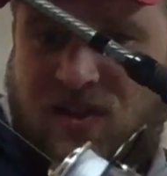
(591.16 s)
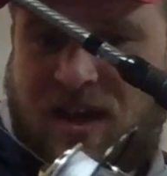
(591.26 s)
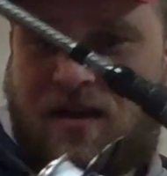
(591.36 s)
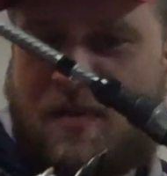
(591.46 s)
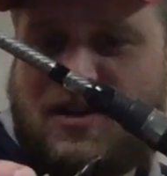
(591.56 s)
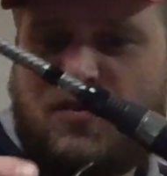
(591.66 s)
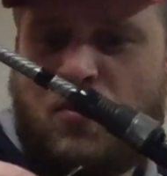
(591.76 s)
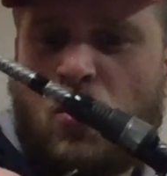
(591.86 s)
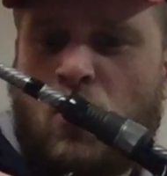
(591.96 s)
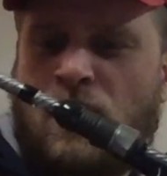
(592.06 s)
take my
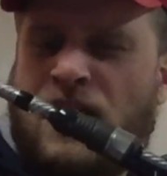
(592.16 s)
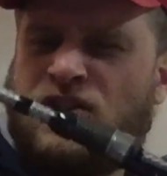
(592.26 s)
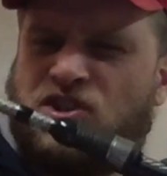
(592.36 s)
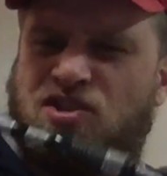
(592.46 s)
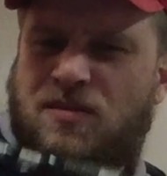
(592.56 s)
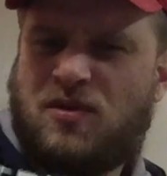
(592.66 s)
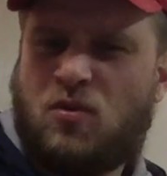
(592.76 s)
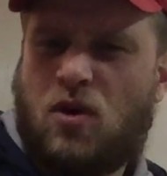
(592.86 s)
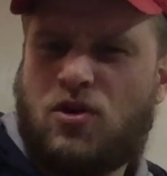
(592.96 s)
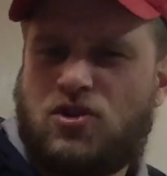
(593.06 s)
spool and just dip it
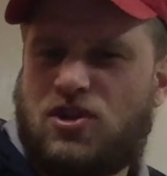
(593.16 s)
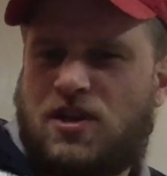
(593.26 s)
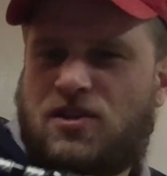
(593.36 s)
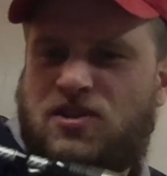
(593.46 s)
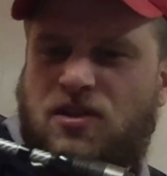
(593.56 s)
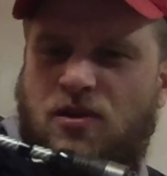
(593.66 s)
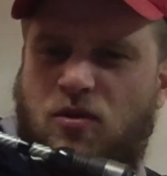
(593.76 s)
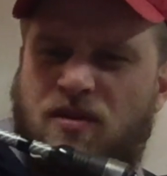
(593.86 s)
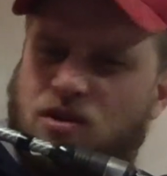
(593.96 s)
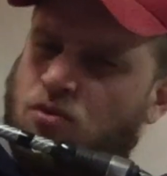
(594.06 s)
in water just a little
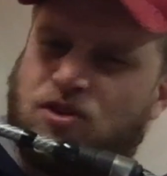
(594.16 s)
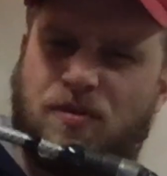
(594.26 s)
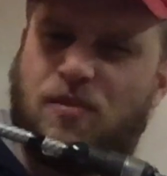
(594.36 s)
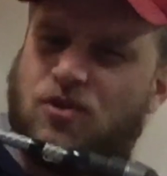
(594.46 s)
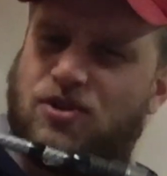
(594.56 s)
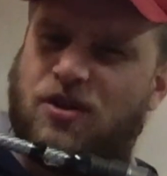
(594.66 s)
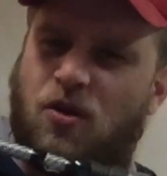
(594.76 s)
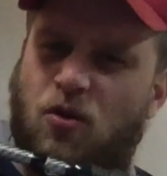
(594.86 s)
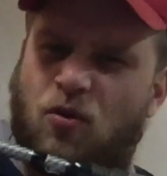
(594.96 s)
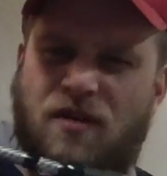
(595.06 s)
bit. Don't submerge it
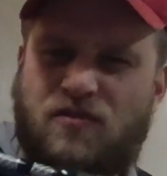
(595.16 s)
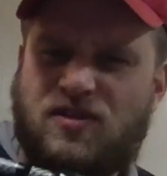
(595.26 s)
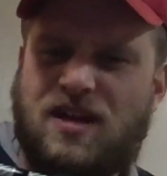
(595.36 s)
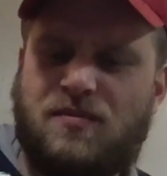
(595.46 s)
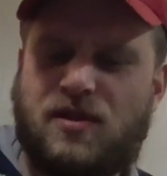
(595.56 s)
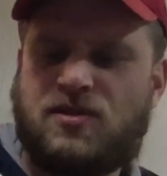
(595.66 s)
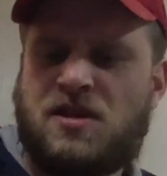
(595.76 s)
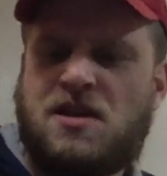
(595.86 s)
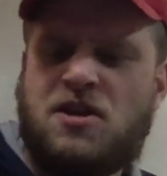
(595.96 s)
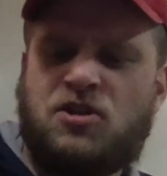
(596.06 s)
all the way for 10 minutes
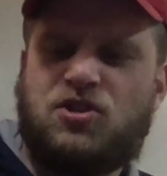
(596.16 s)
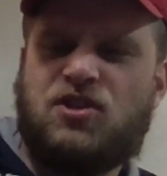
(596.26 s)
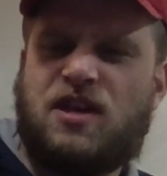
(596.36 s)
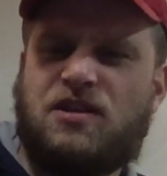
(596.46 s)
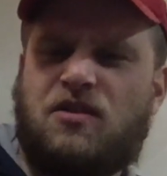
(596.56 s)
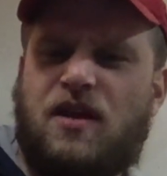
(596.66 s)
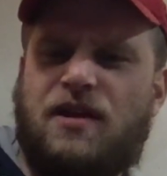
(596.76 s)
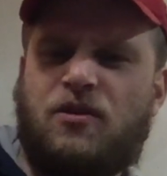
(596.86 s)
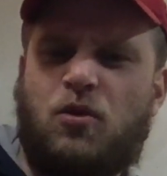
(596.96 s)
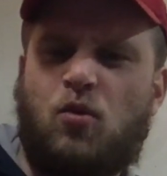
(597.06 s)
just to get the line
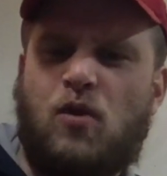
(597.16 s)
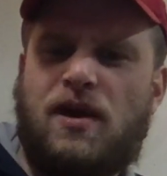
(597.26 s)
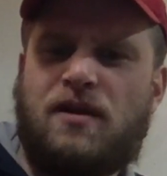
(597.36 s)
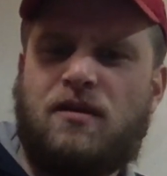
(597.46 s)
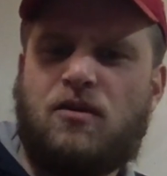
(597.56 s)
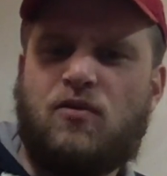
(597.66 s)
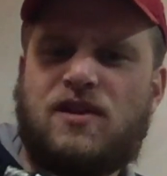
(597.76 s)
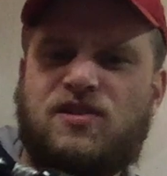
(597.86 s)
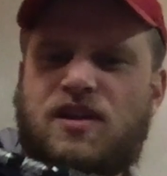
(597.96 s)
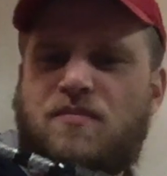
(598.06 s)
a little wet,
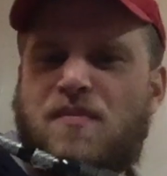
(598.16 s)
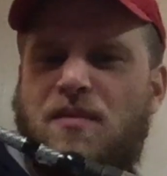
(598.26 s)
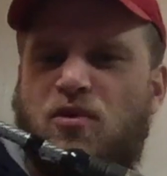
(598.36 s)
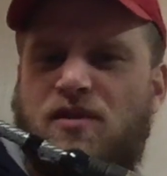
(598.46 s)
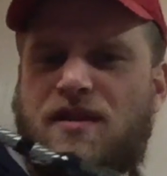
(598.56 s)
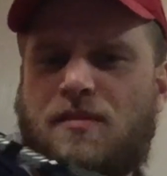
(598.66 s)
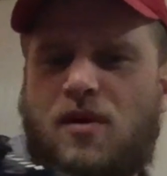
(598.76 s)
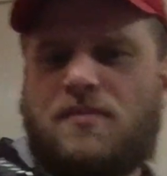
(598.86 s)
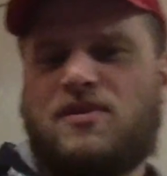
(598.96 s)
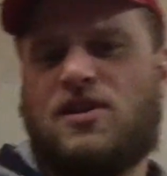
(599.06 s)
erase any memory that it
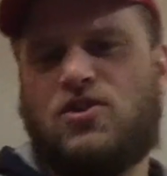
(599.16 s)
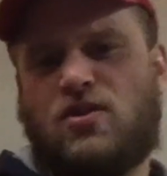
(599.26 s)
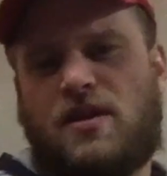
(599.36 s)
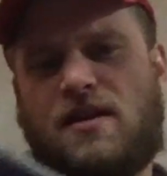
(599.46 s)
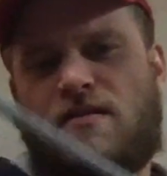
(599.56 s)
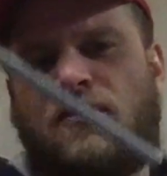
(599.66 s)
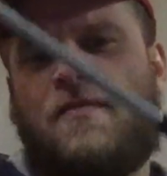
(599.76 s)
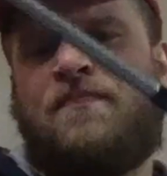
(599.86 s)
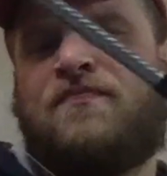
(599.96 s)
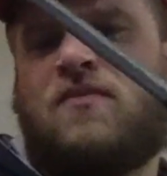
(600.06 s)
might potentially have,
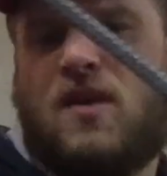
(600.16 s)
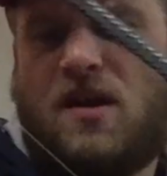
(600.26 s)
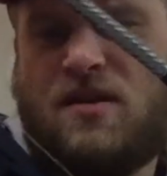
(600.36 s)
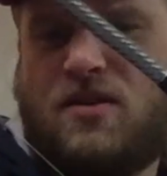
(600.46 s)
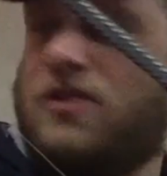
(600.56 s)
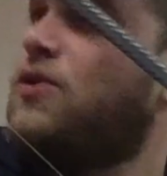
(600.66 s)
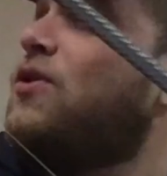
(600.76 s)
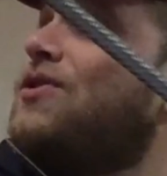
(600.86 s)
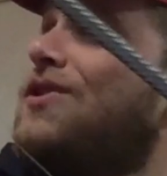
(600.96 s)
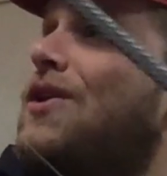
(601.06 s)
and you're
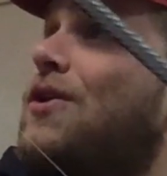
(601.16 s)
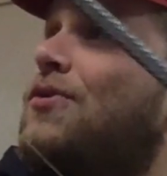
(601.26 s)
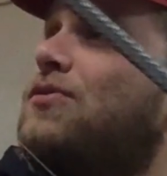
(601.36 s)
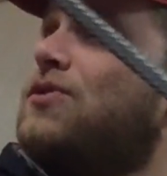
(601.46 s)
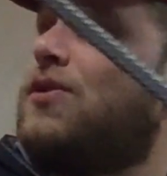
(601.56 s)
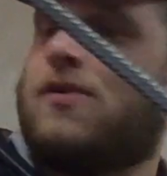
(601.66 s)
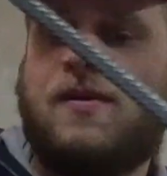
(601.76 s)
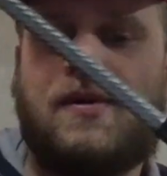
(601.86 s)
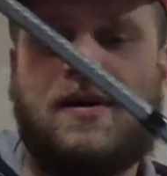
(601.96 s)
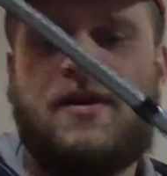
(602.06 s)
good to go. So
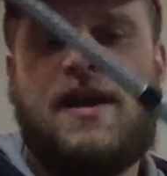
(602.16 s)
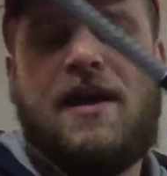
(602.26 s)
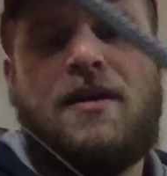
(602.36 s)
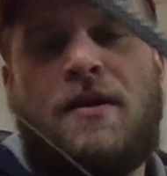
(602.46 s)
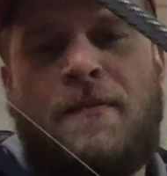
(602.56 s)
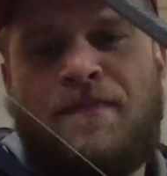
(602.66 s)
again,